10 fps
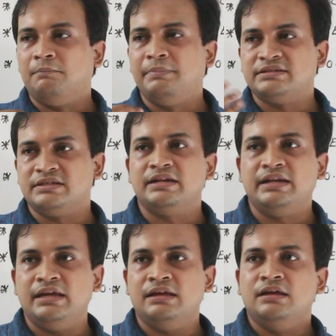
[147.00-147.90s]

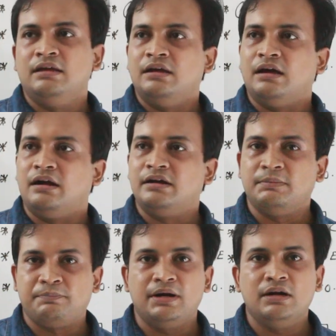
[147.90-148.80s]
basically
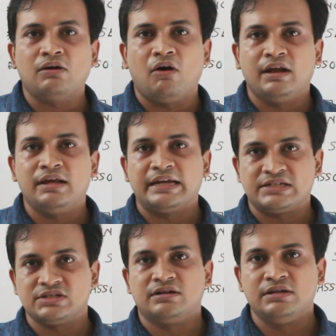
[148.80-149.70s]
depend on an
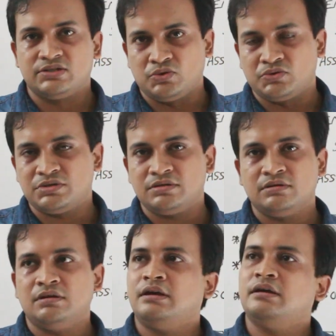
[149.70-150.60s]
external source.
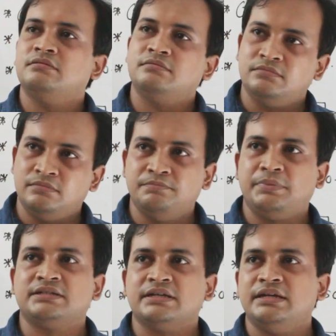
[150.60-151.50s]

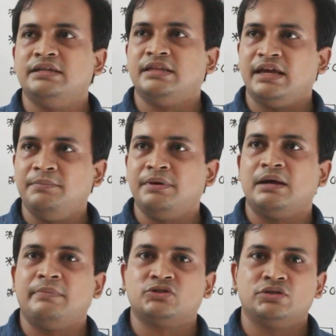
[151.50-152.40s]
Basically they
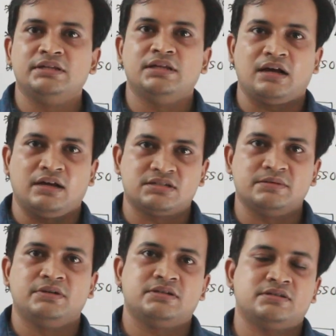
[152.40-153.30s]
become actually the
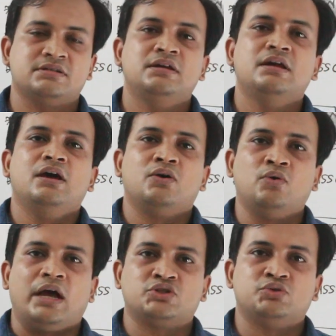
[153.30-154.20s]
customers
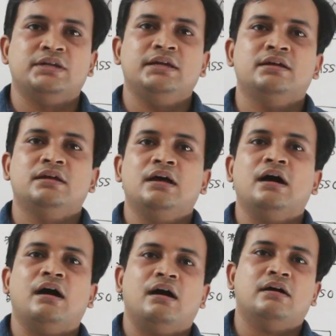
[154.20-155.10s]
who actually
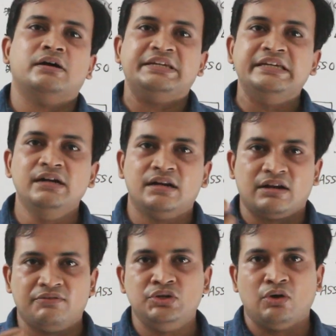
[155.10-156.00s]
yield
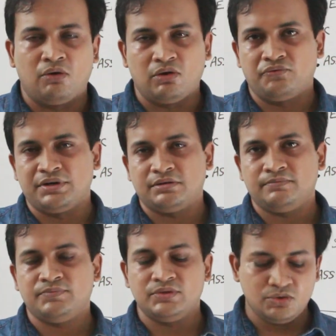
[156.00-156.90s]
revenue out of it.
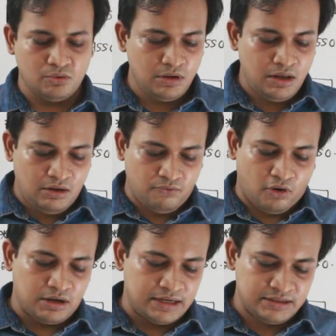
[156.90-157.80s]
So
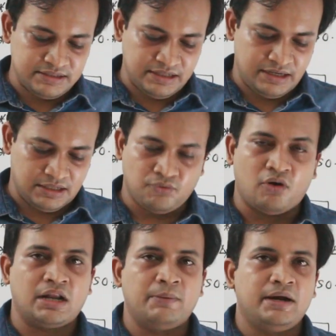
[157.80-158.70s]
what are these areas?
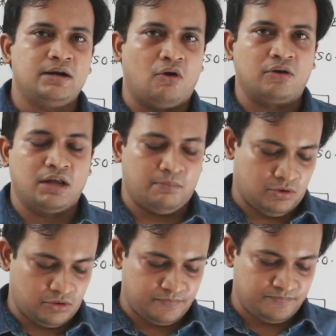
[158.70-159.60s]
What am I talking
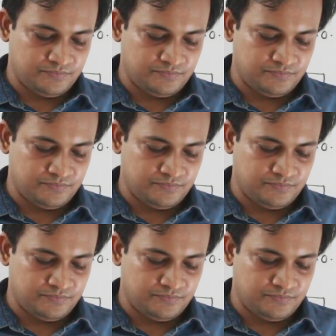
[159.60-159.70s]
about?